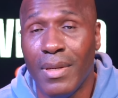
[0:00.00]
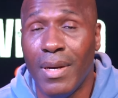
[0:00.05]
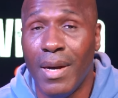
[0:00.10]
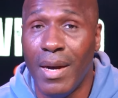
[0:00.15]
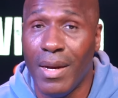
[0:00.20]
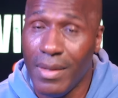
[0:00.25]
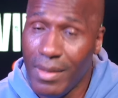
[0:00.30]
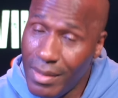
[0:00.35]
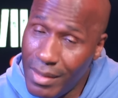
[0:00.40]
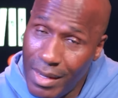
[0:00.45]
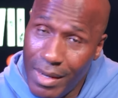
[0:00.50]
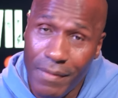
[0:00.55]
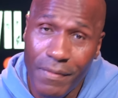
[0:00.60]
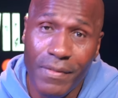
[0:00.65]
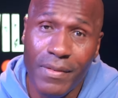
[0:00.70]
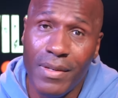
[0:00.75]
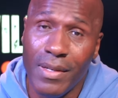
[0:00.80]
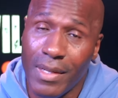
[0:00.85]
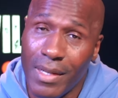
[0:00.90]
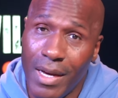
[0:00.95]
Enough
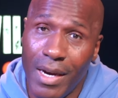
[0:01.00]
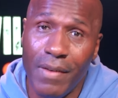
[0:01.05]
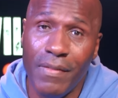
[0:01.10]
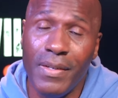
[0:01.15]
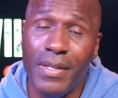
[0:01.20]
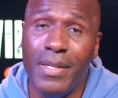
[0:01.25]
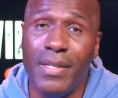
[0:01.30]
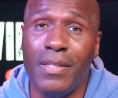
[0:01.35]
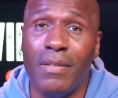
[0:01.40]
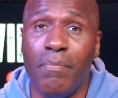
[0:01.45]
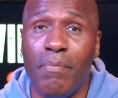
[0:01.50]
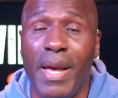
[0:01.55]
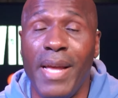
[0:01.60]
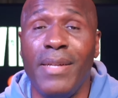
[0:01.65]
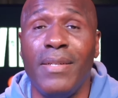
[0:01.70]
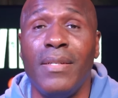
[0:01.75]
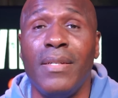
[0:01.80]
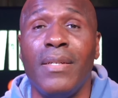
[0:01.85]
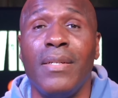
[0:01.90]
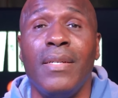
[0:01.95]
to cover his
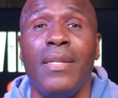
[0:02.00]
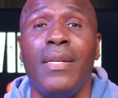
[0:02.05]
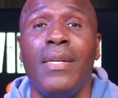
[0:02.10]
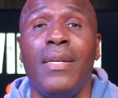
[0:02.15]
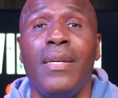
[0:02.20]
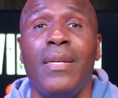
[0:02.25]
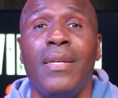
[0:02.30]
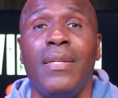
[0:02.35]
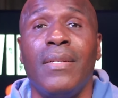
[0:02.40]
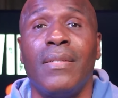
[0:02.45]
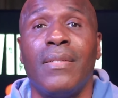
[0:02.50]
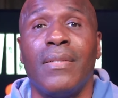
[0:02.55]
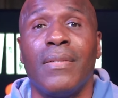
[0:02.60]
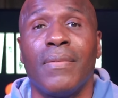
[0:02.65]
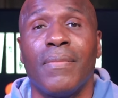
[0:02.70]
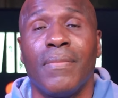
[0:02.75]
basic needs.